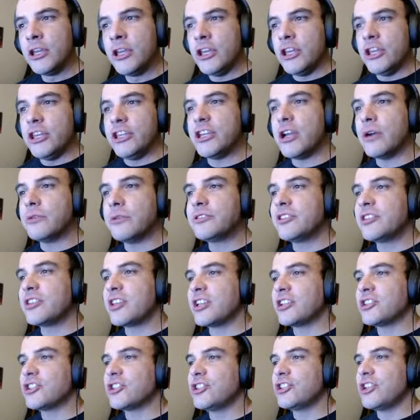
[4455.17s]
You go into the
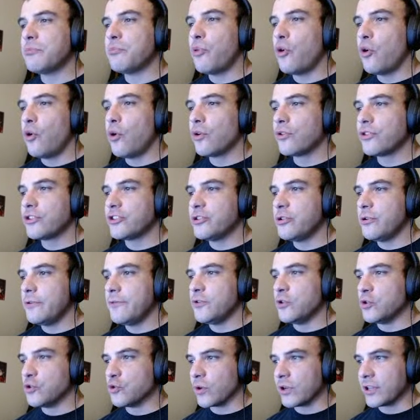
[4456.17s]
kitchen and pour the two
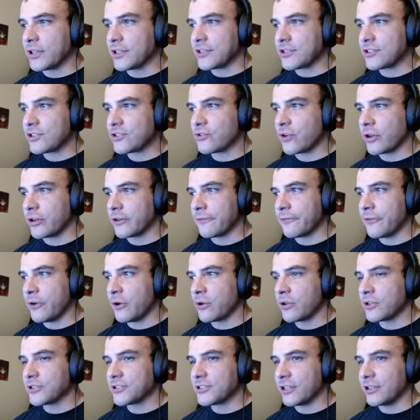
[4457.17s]
of you drinks, trying to
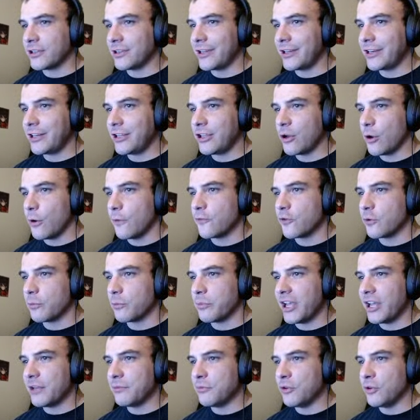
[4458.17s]
focus on letting go of your
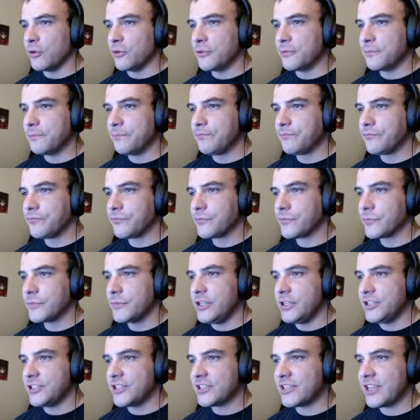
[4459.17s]
bad mood.
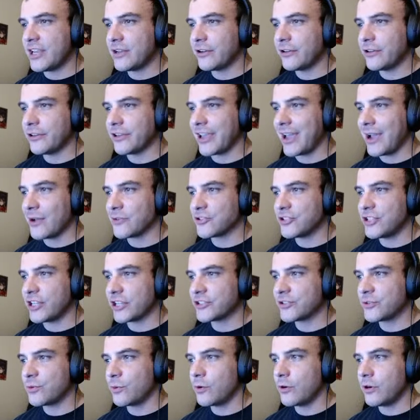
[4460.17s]
You sit down on the couch
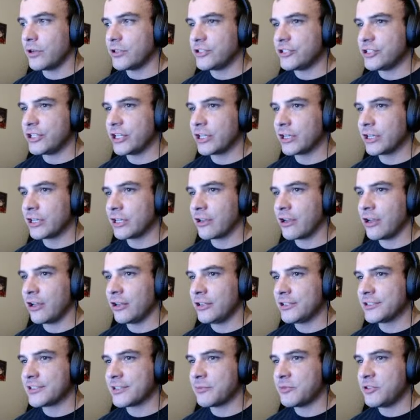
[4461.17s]
next to her and she
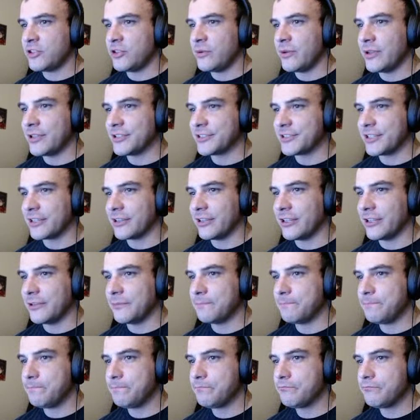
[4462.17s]
cuddles up to you instantly.
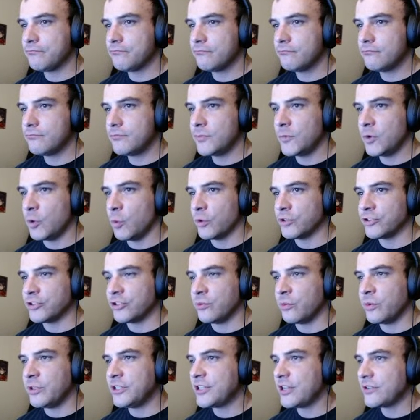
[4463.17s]
What
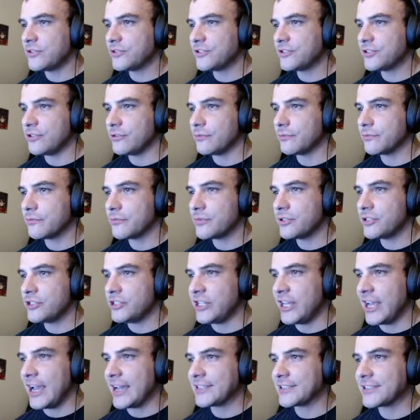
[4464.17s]
should we toast to?
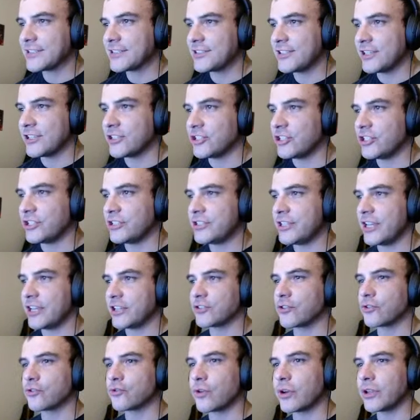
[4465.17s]
She asks as she
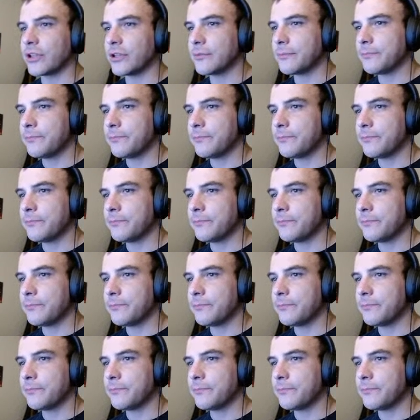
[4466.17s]
takes her drink.